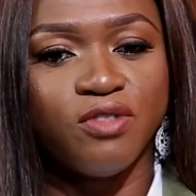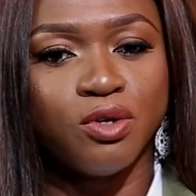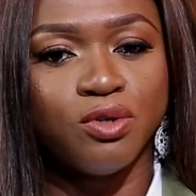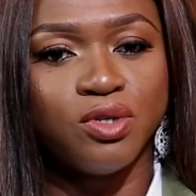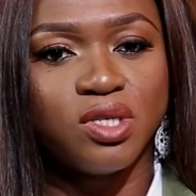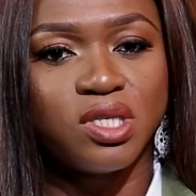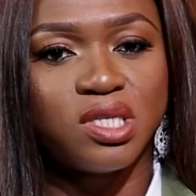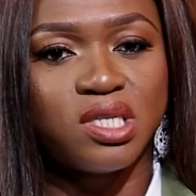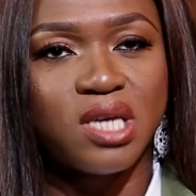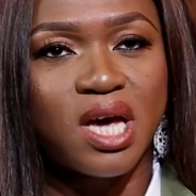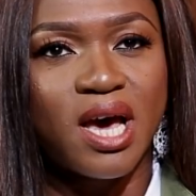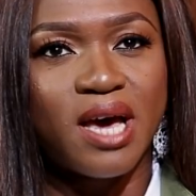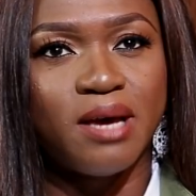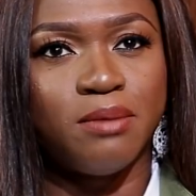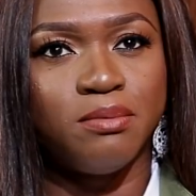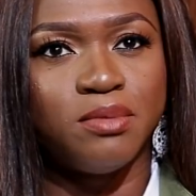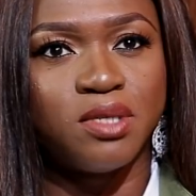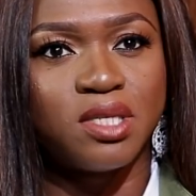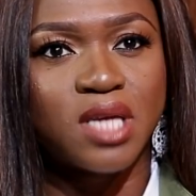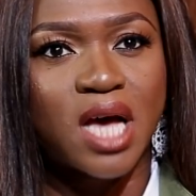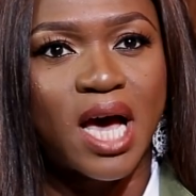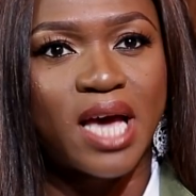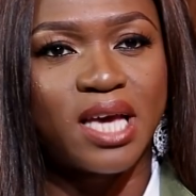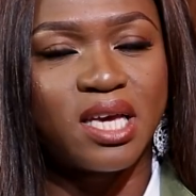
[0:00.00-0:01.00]
of those
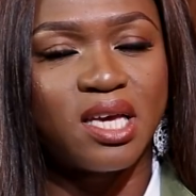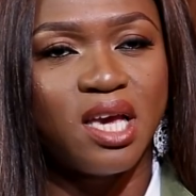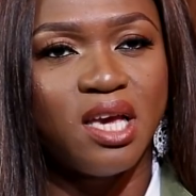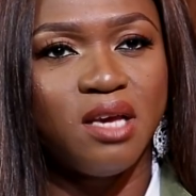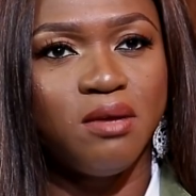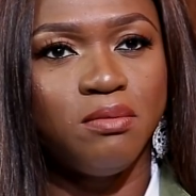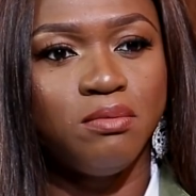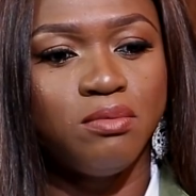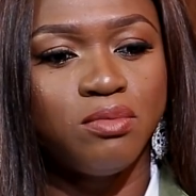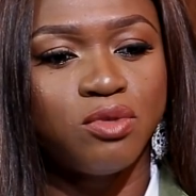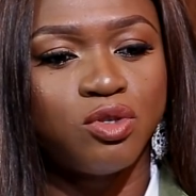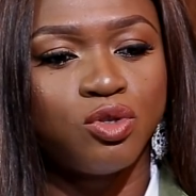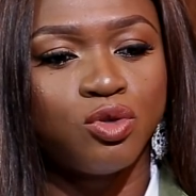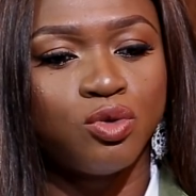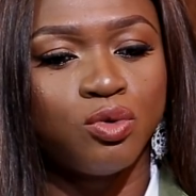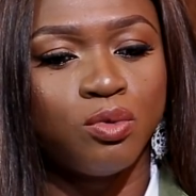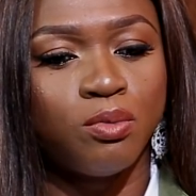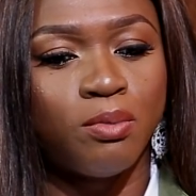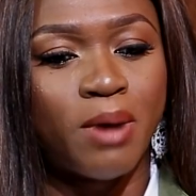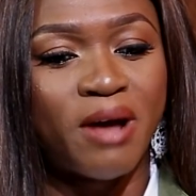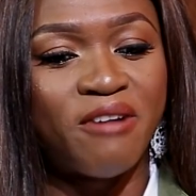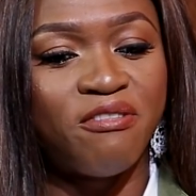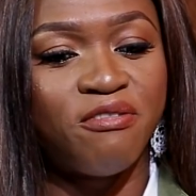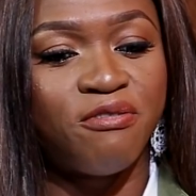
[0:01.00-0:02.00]
times I came
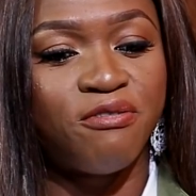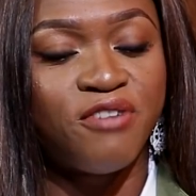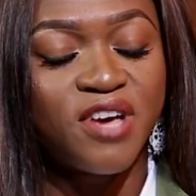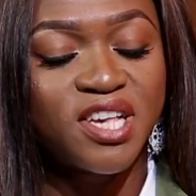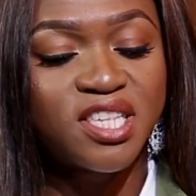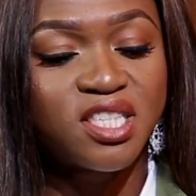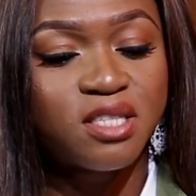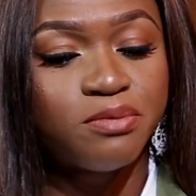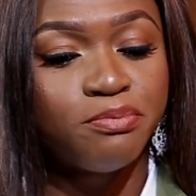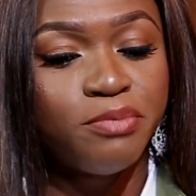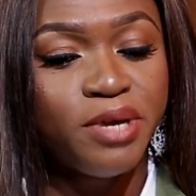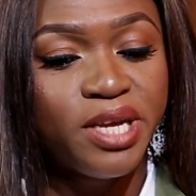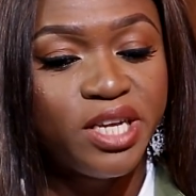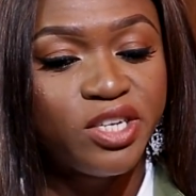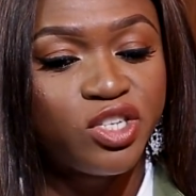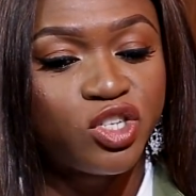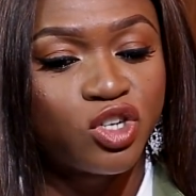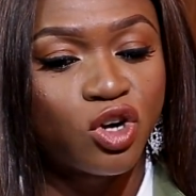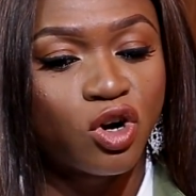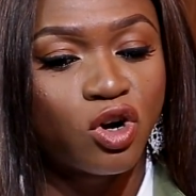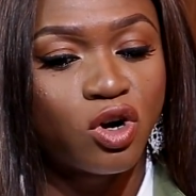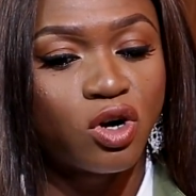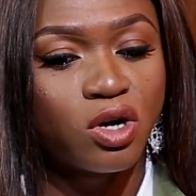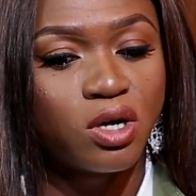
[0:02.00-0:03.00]
to my first
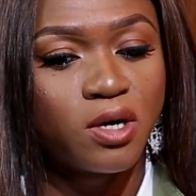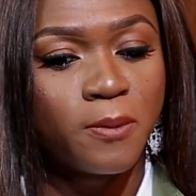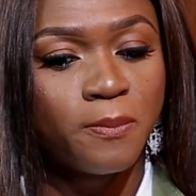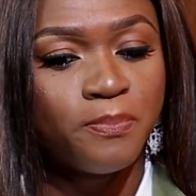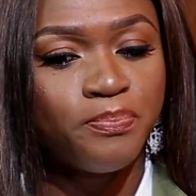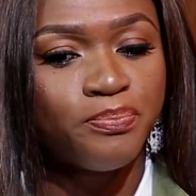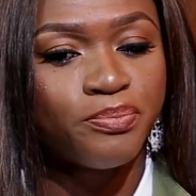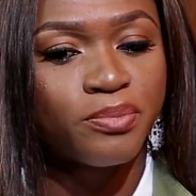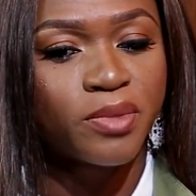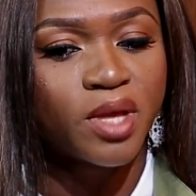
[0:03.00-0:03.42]
major